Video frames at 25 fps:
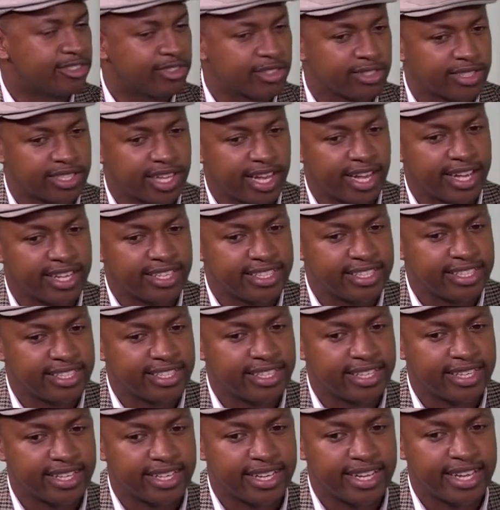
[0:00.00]

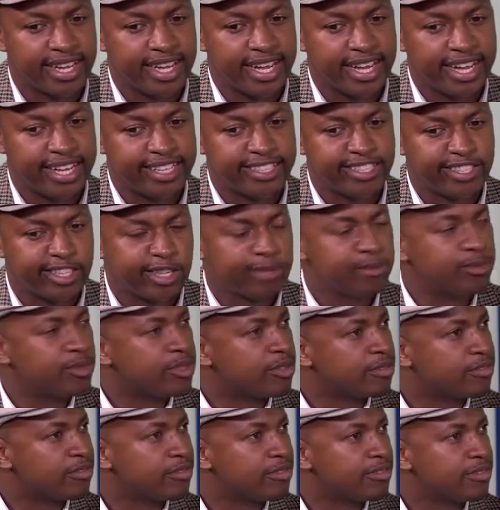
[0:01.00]
society in terms
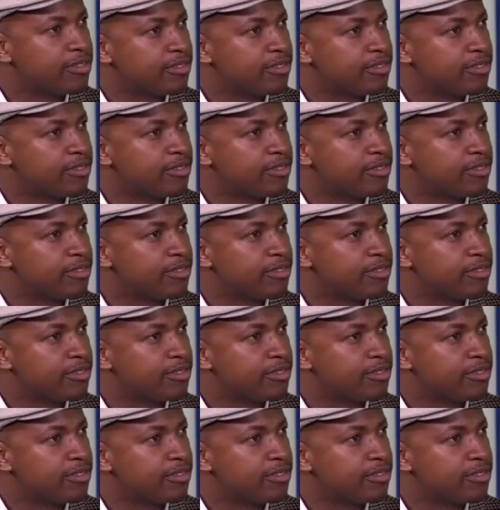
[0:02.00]
of